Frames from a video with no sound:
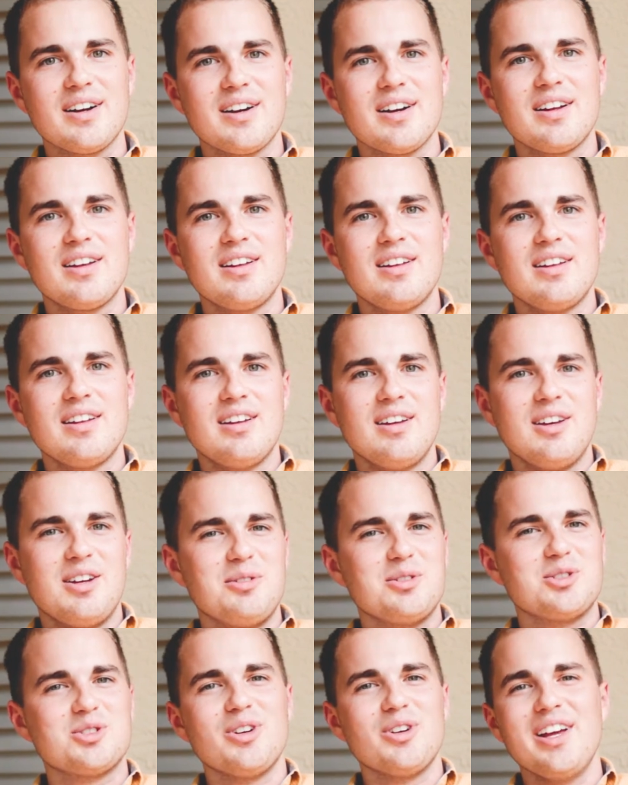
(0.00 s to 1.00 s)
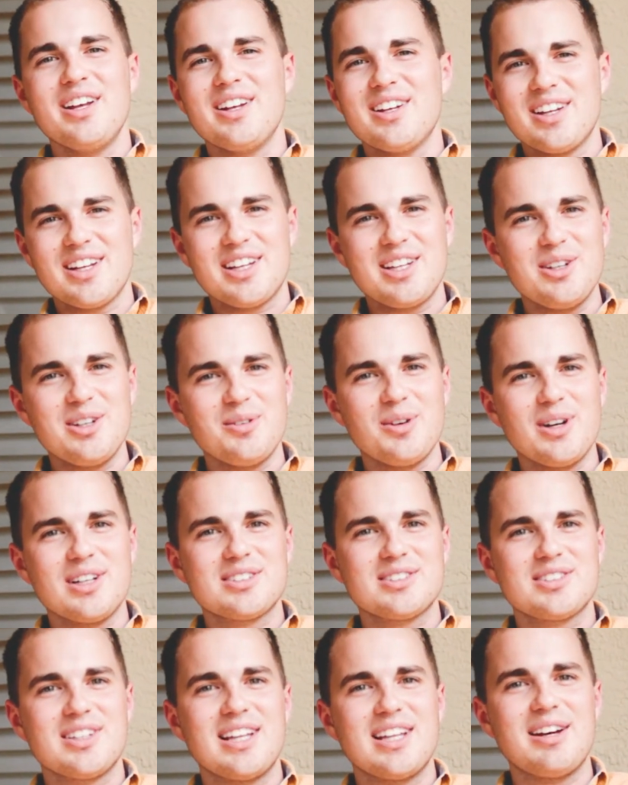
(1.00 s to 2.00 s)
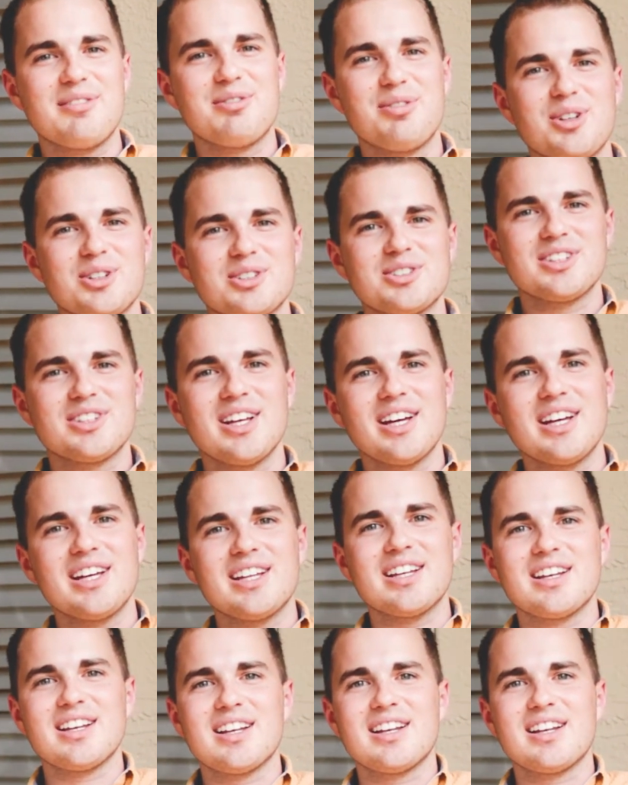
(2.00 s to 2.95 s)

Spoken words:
It was raining in Key West that first night.